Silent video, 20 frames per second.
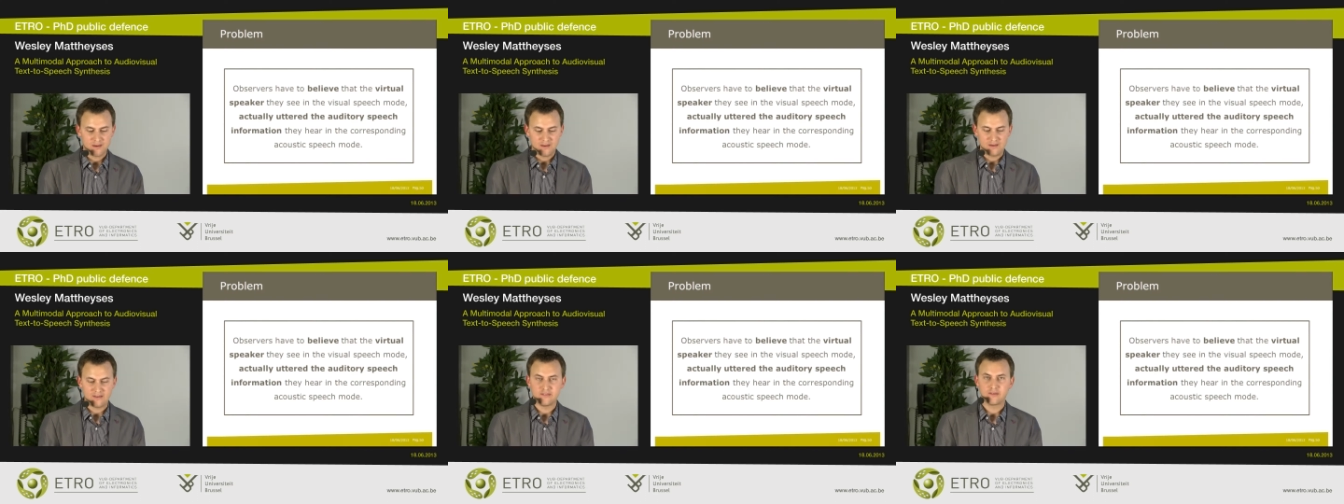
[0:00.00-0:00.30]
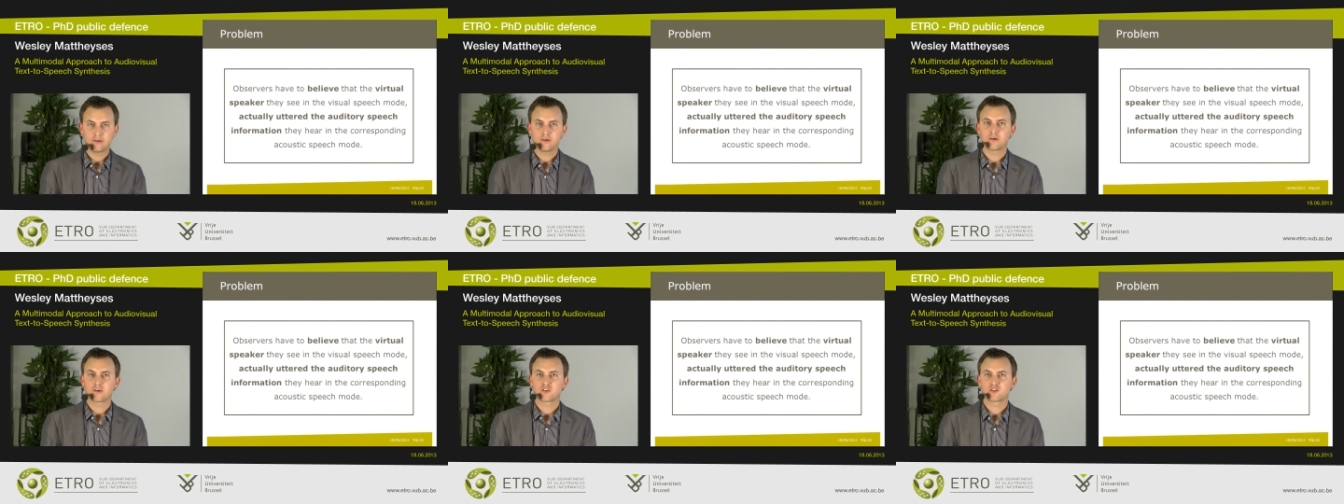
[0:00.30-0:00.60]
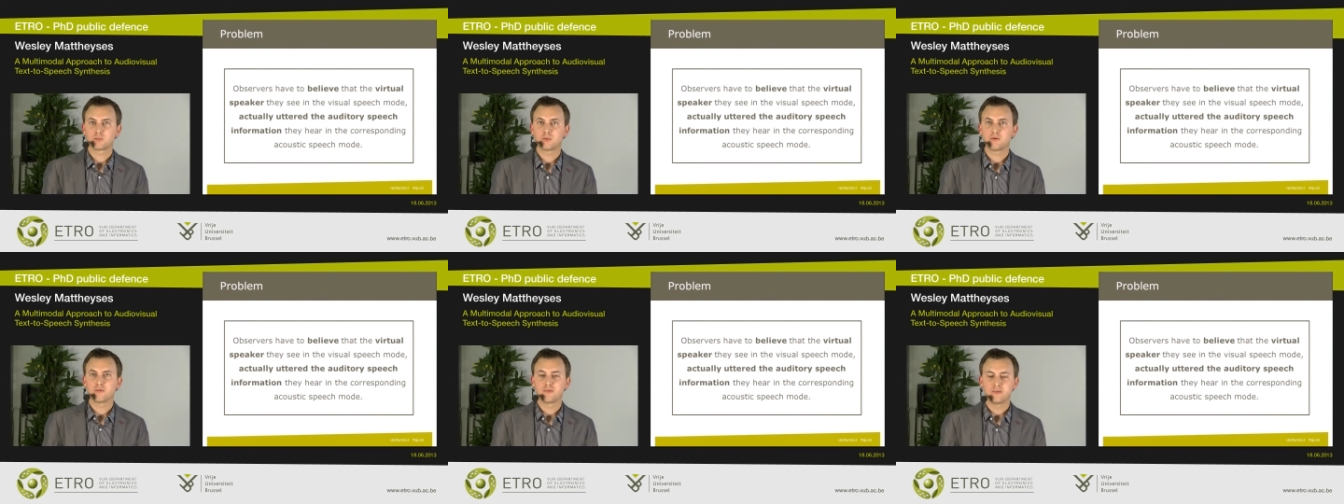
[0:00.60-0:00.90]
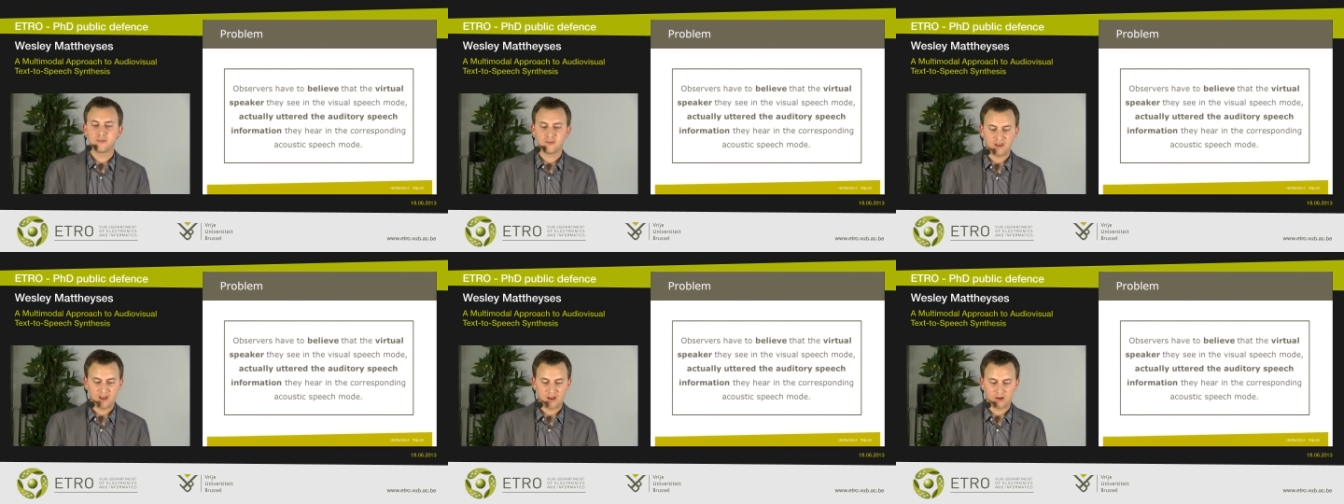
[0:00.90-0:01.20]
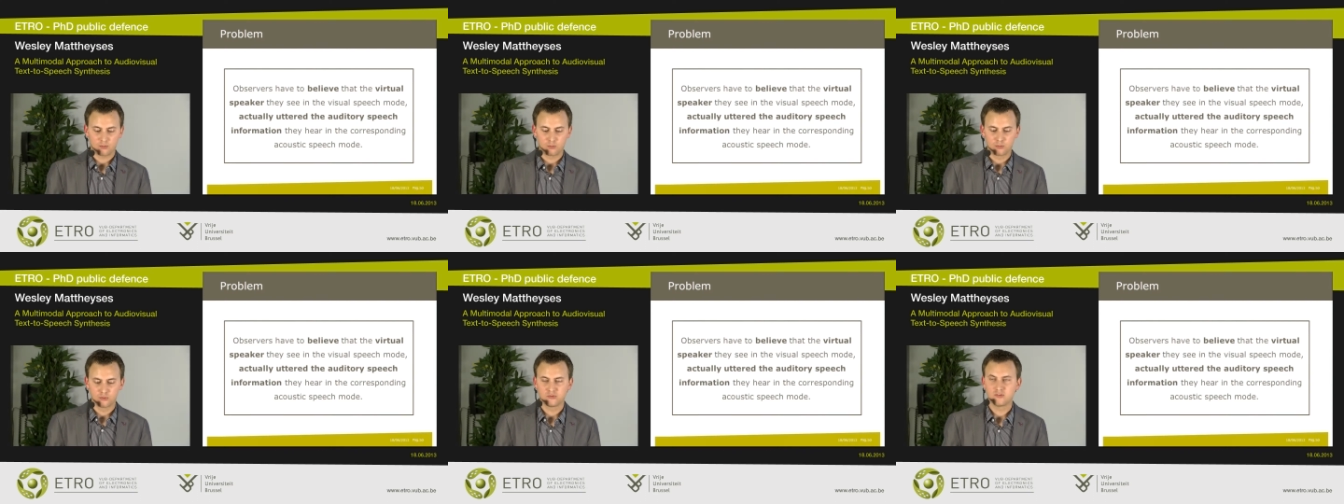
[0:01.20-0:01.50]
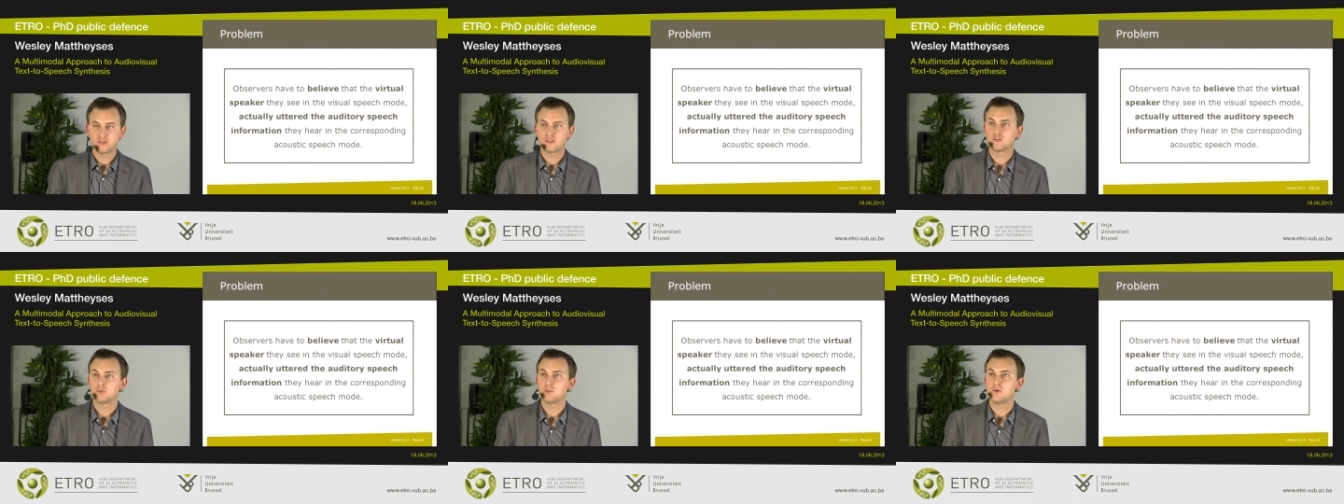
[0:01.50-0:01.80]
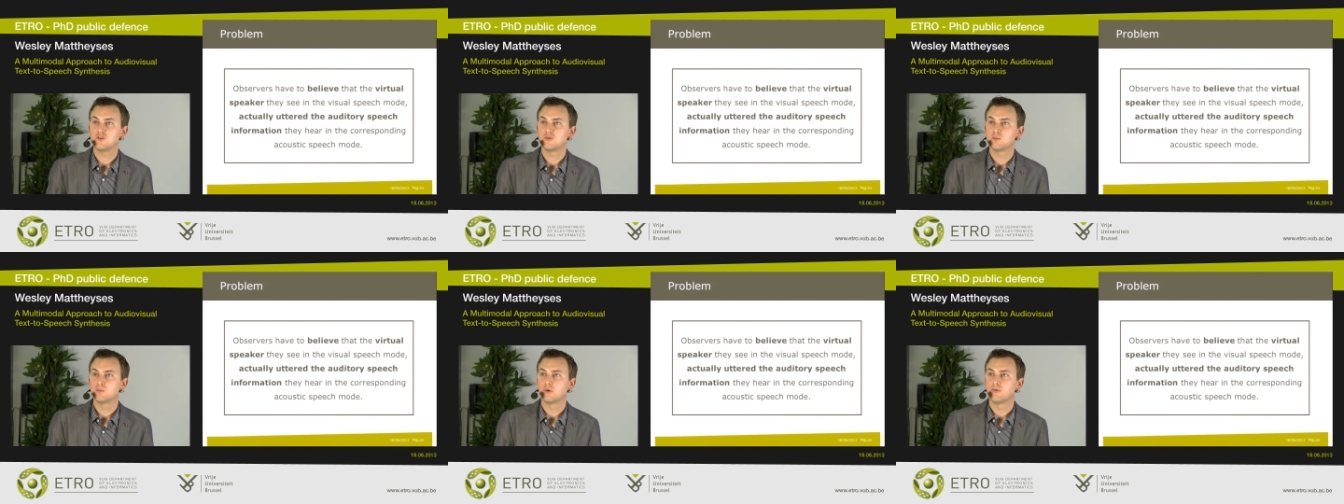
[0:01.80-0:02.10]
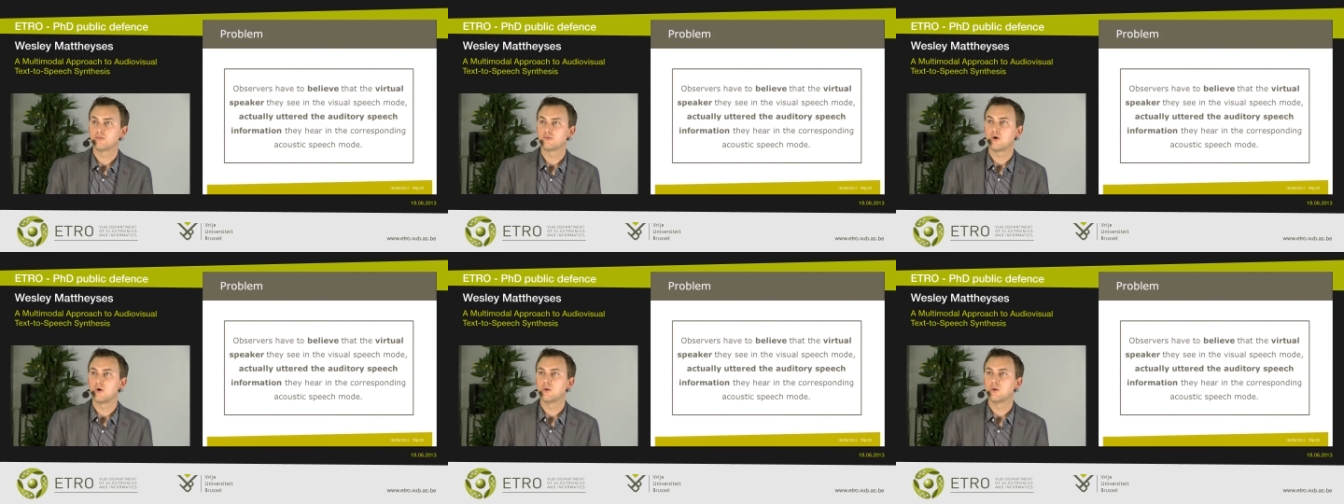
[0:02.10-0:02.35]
in the corresponding acoustic speech mode.